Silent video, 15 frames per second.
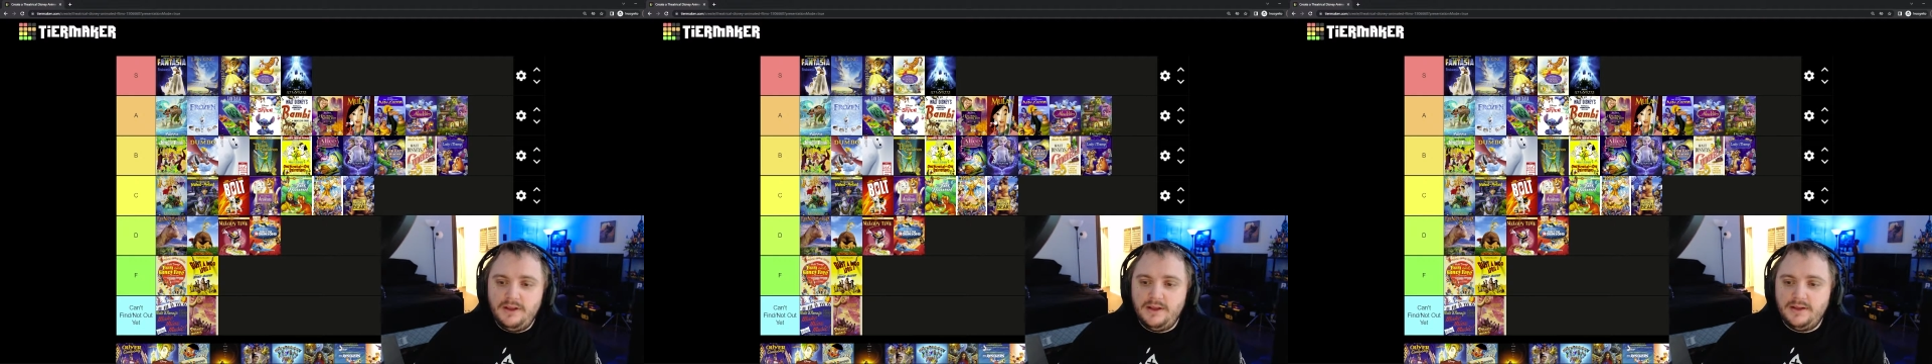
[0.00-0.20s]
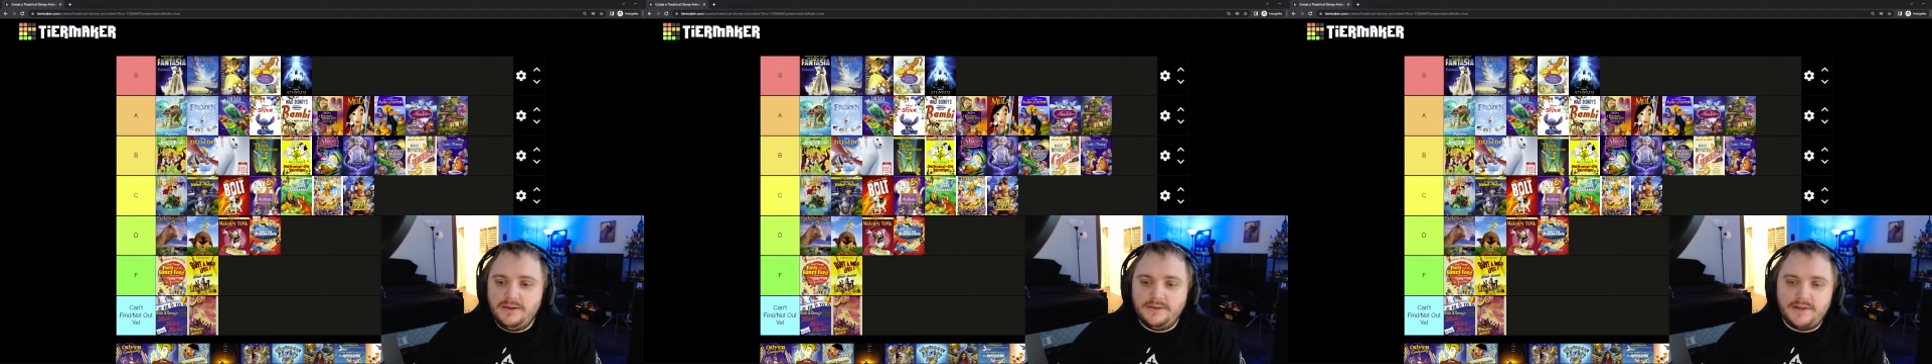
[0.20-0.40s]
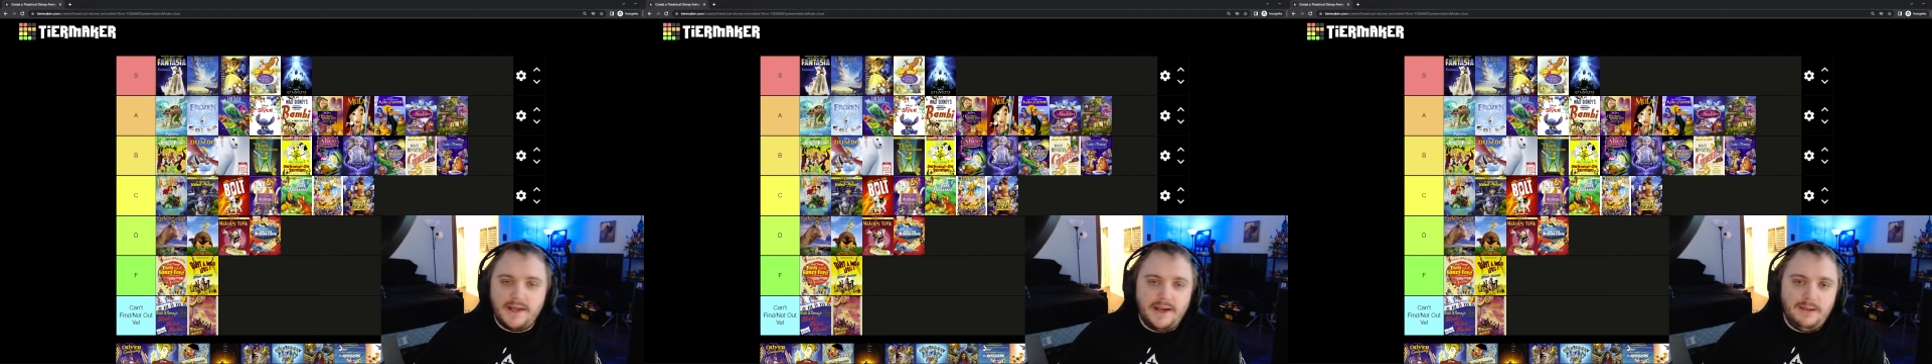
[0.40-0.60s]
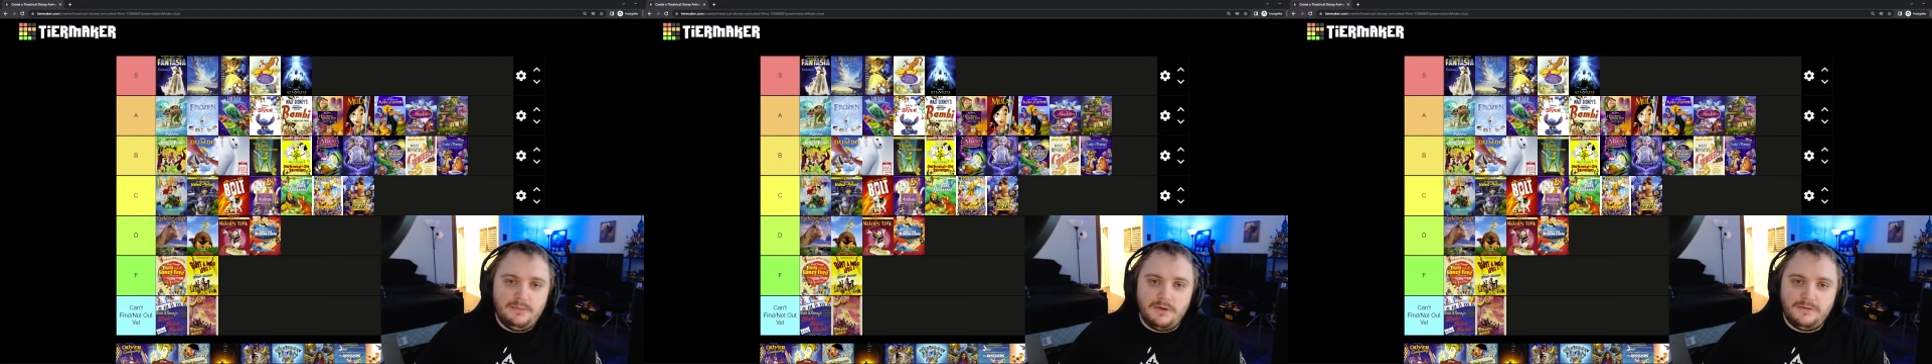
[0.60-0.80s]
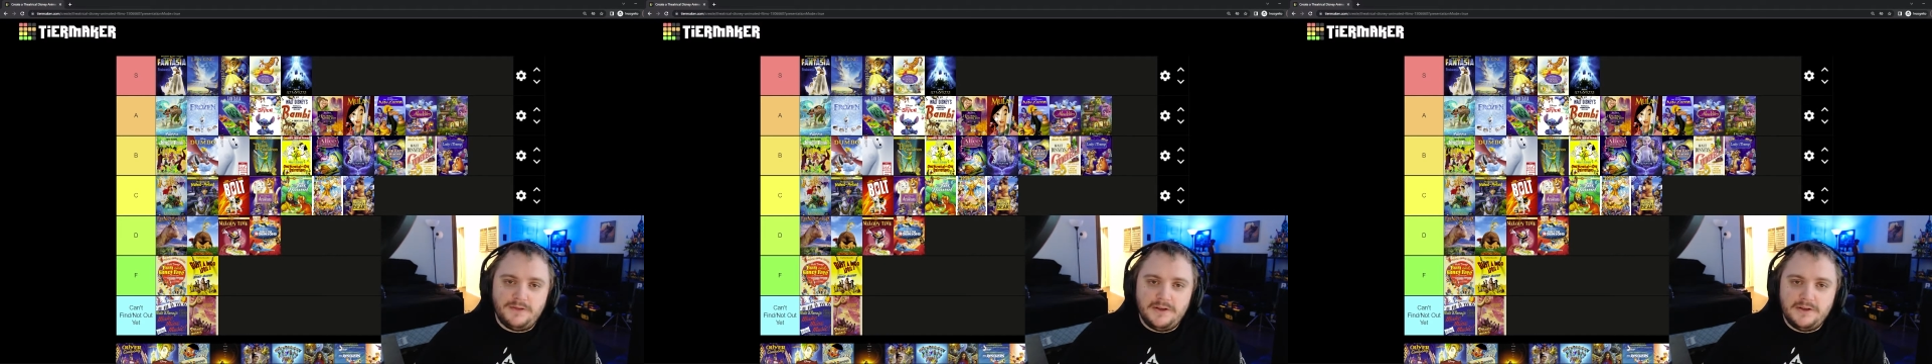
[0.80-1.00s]
is Eddie
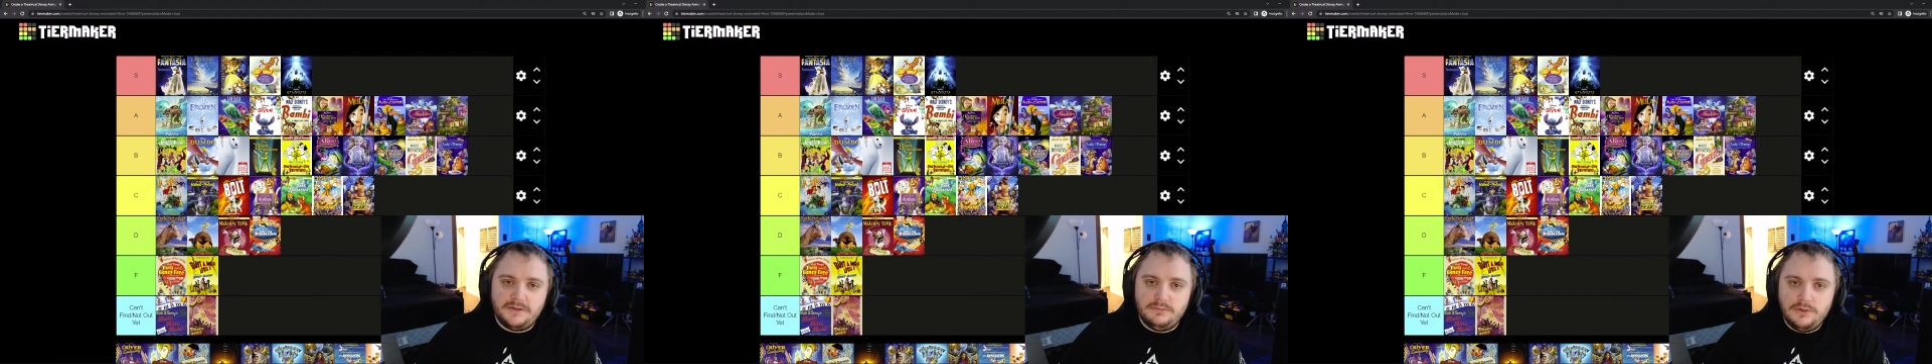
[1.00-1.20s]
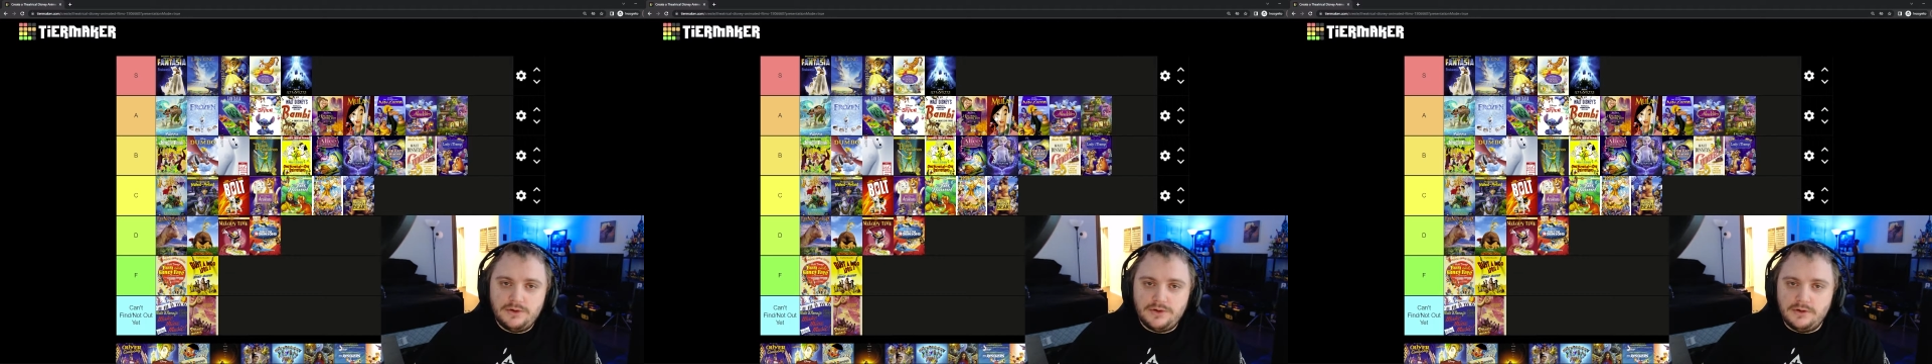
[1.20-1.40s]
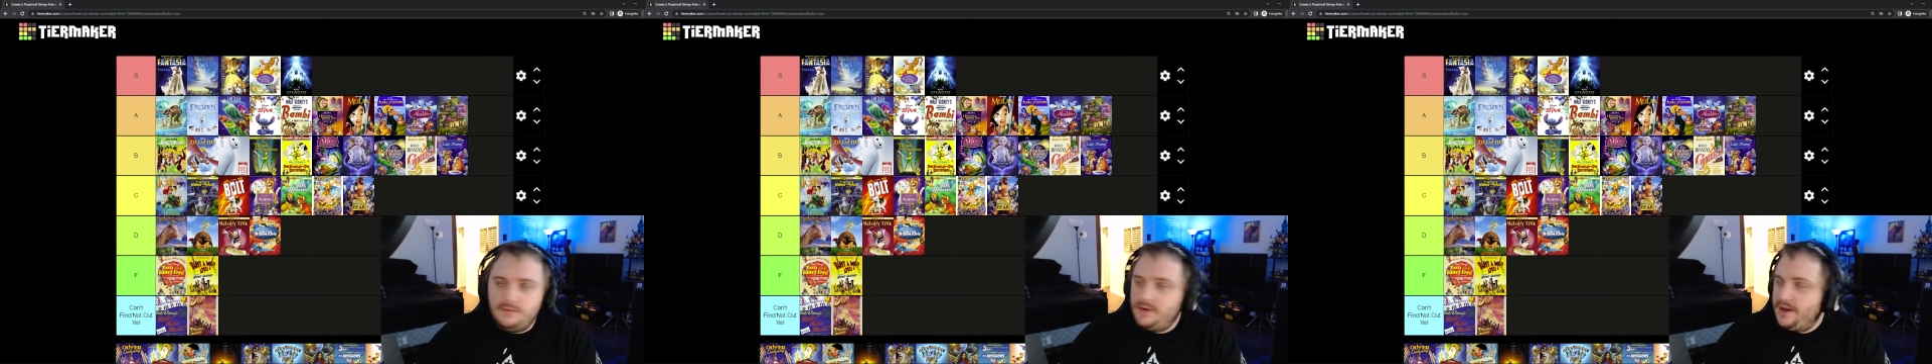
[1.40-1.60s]
Murphy's Mushu.